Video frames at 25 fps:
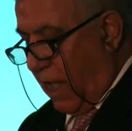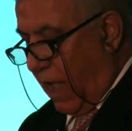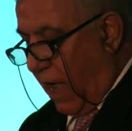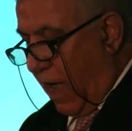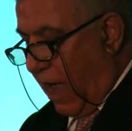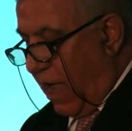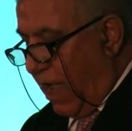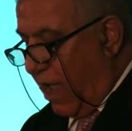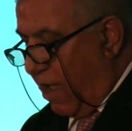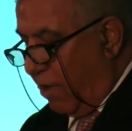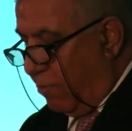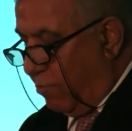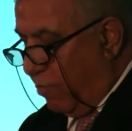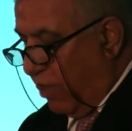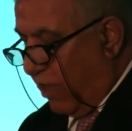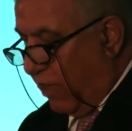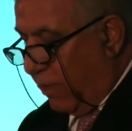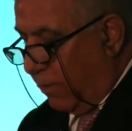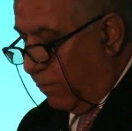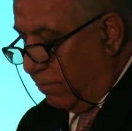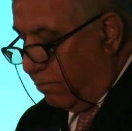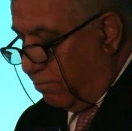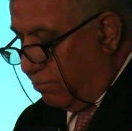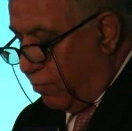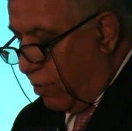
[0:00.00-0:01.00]
I have
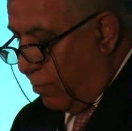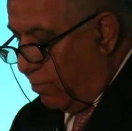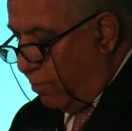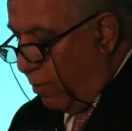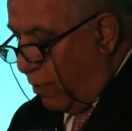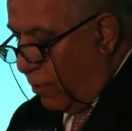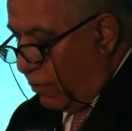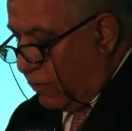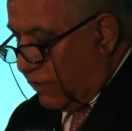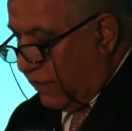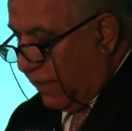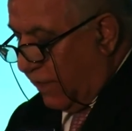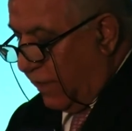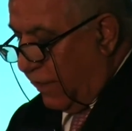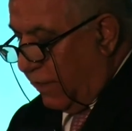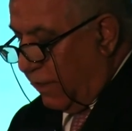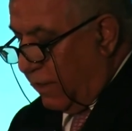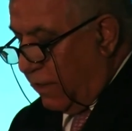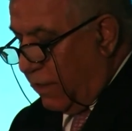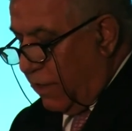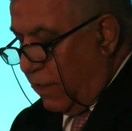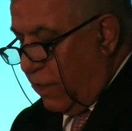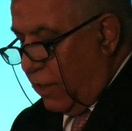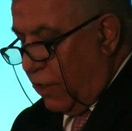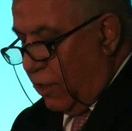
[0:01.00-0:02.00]
been
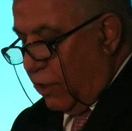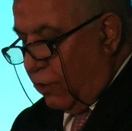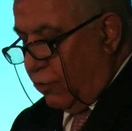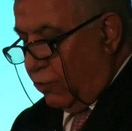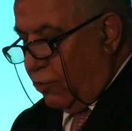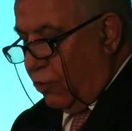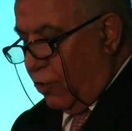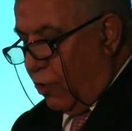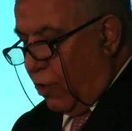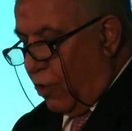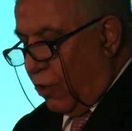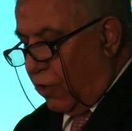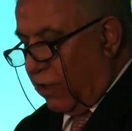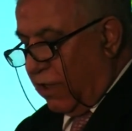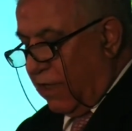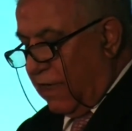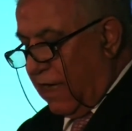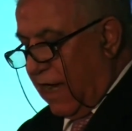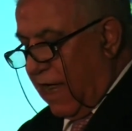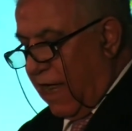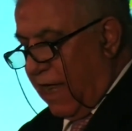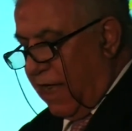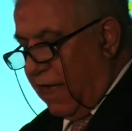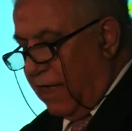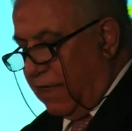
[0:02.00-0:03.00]
proposing to
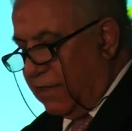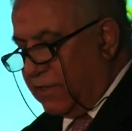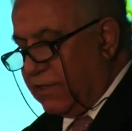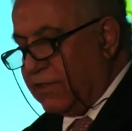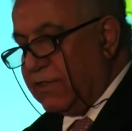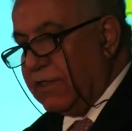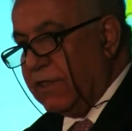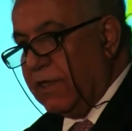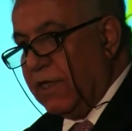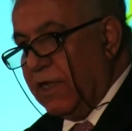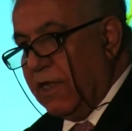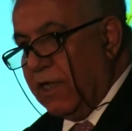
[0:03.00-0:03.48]
organize